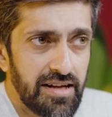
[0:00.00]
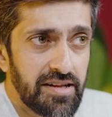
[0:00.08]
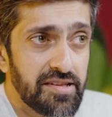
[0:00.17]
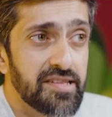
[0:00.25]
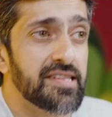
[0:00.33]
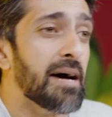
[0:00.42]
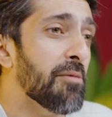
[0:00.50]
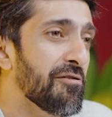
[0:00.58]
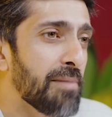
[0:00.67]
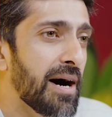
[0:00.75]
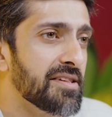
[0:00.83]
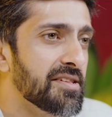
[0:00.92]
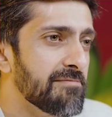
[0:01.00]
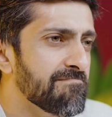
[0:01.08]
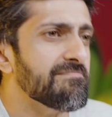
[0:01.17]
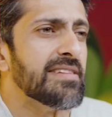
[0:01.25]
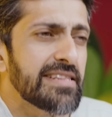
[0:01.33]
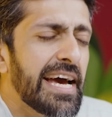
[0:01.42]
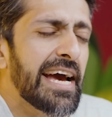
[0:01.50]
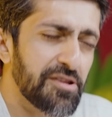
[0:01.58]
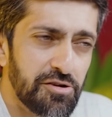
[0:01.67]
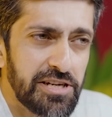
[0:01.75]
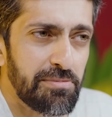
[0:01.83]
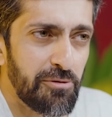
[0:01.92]
sum of parts. The
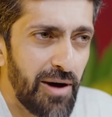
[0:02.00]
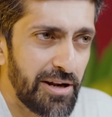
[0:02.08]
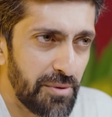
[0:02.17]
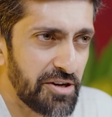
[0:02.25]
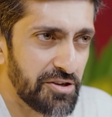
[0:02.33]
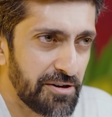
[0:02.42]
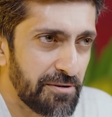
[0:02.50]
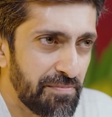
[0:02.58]
SOTP valuation.